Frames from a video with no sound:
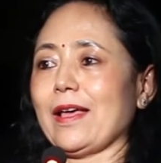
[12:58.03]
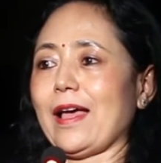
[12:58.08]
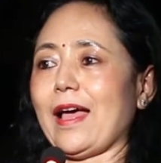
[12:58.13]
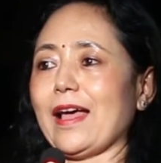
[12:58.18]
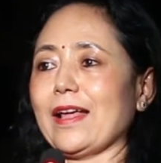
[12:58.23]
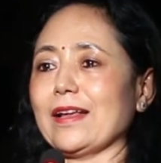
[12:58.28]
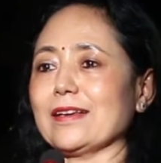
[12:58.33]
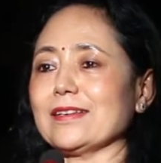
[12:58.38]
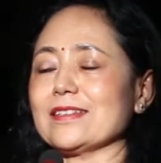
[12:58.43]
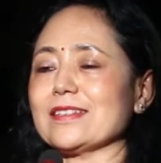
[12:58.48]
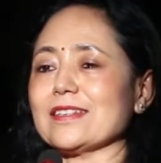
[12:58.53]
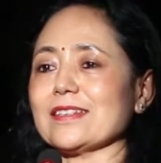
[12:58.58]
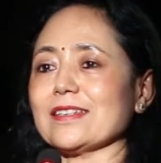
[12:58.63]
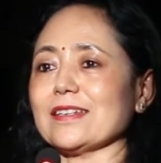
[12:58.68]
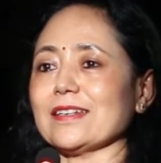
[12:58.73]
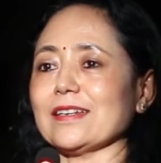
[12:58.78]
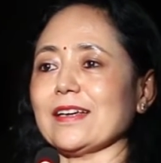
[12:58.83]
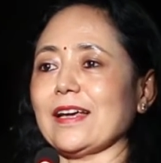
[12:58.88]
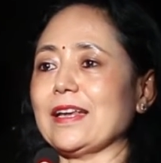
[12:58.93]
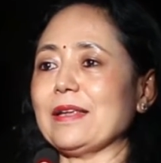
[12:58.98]
and
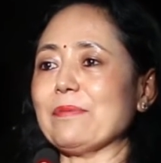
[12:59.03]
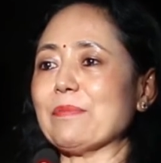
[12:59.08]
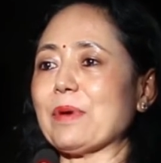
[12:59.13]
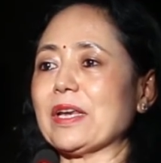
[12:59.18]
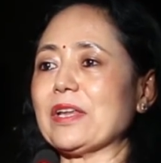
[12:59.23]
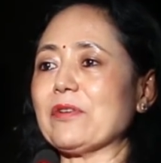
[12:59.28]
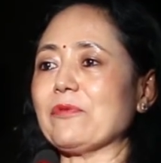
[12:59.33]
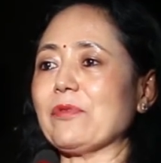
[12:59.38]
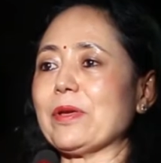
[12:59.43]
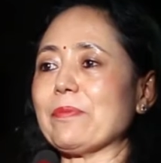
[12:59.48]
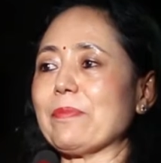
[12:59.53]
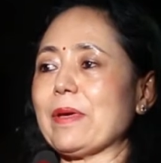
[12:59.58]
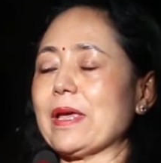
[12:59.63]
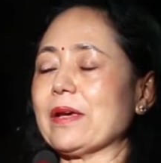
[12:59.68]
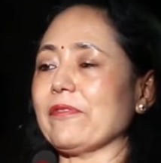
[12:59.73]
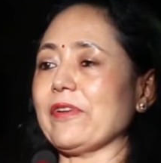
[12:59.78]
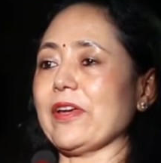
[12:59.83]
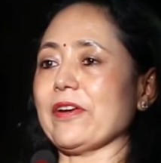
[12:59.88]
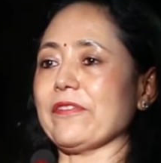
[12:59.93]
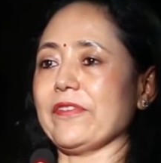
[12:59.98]
any money we
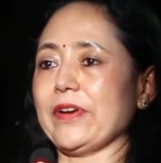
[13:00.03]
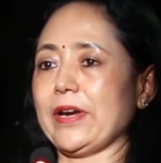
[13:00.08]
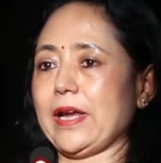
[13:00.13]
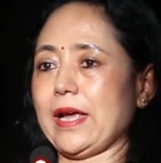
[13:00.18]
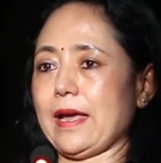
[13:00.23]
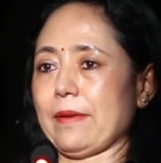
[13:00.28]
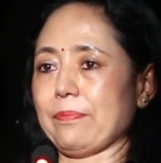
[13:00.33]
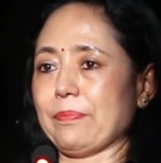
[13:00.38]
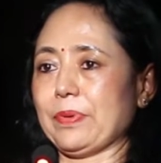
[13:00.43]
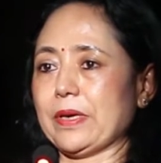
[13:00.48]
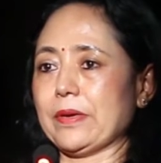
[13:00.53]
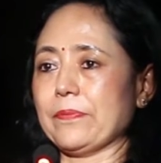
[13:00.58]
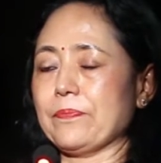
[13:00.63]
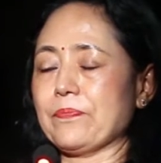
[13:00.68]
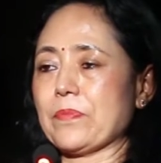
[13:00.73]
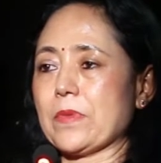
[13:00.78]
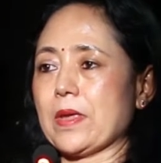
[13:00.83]
make, we are very happy,